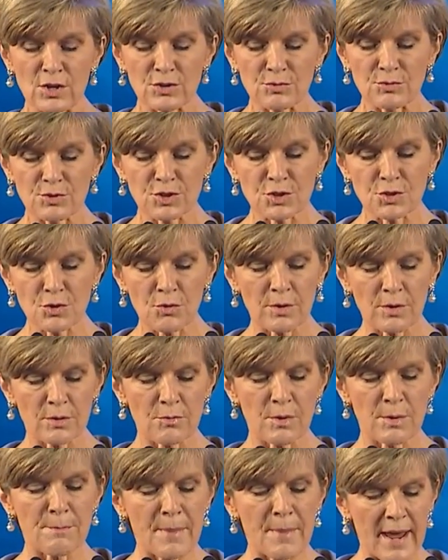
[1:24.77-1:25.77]
to ensure
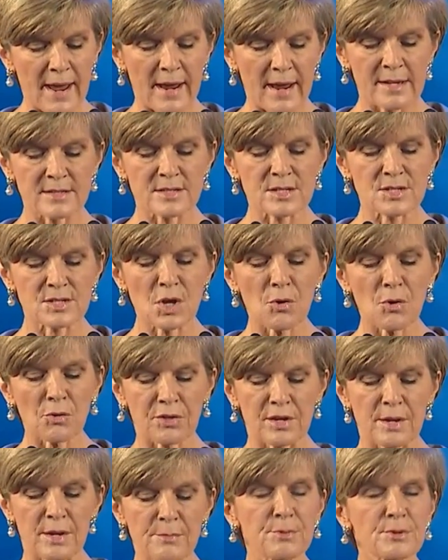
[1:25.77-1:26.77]
it remains as
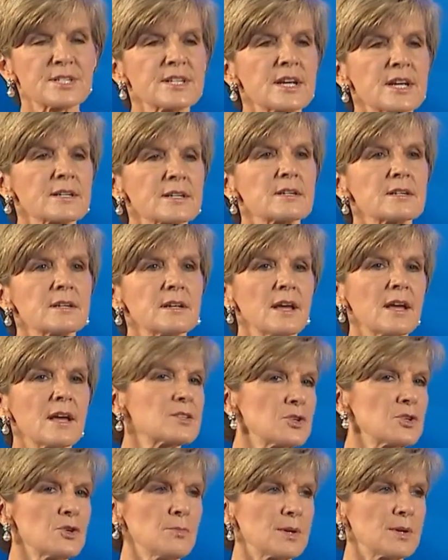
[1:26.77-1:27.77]
healthy and protected
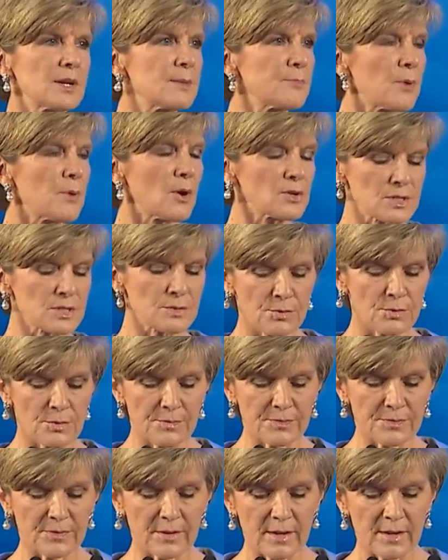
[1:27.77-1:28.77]
as humanly
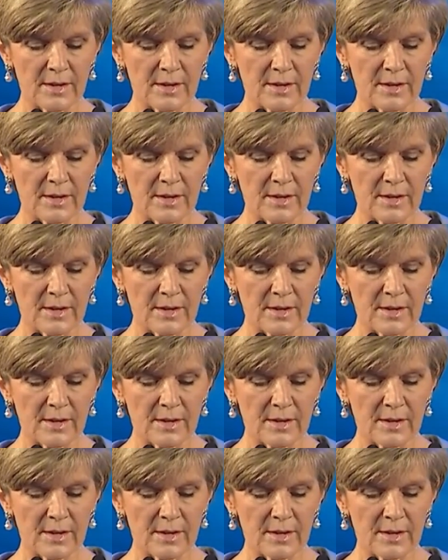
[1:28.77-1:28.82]
possible.